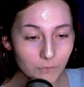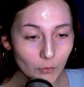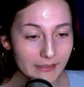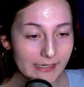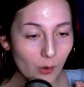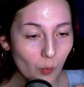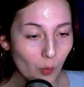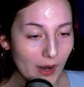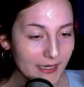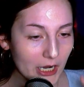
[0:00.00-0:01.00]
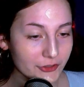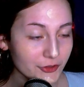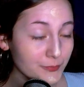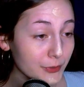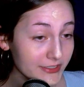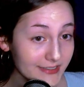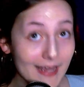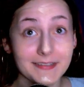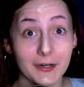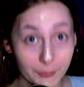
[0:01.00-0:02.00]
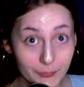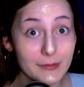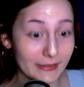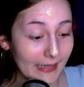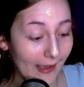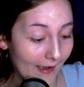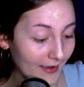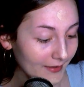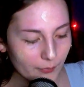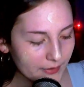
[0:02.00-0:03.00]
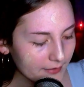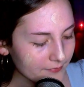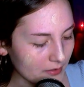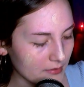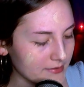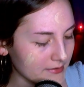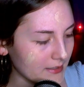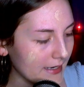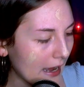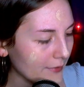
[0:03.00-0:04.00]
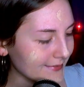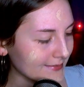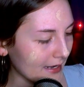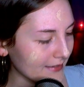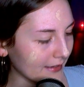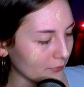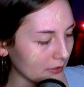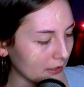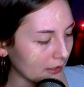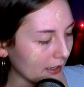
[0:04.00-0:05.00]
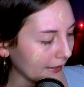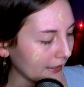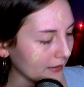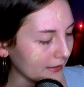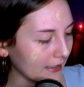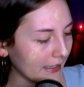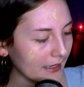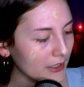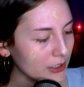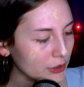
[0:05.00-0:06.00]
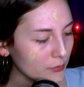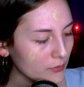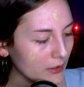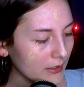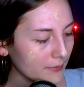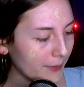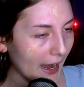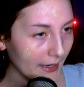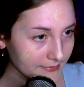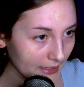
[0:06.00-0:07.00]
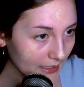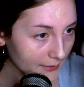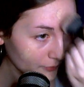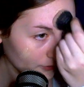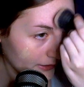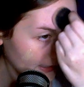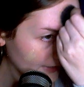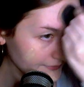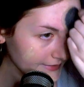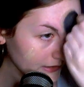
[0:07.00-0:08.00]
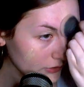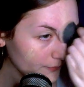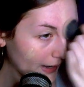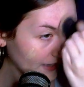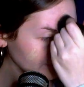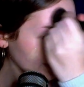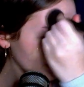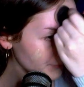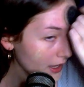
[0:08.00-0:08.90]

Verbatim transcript: fully 100% agree with that. You know, when they first announced that they were like getting a new pack type or announcing a new pack type,